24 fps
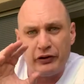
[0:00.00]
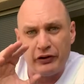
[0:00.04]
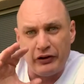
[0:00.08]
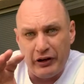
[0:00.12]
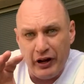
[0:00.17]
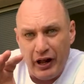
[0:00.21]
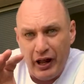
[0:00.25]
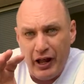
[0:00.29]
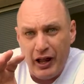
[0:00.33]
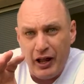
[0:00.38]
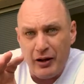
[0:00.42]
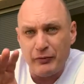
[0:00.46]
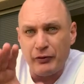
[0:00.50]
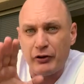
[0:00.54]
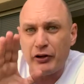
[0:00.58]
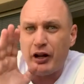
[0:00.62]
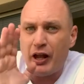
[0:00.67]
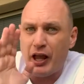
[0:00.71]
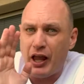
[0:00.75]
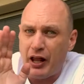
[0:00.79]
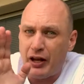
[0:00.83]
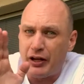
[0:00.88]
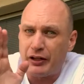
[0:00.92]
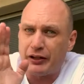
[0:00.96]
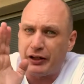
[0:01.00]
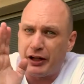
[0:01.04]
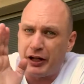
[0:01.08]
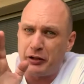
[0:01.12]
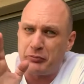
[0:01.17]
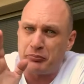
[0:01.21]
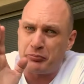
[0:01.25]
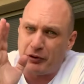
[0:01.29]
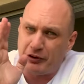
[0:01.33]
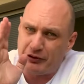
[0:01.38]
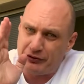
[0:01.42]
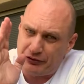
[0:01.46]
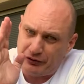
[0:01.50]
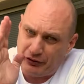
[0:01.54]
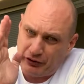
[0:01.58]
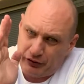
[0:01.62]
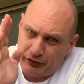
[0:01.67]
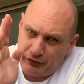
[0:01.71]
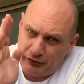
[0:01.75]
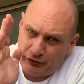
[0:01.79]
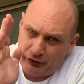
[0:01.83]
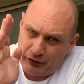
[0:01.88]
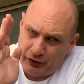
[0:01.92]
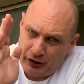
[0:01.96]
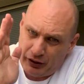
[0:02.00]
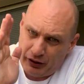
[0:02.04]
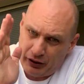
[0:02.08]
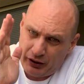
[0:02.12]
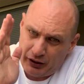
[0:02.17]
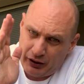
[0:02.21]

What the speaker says: today I'm going to allocate myself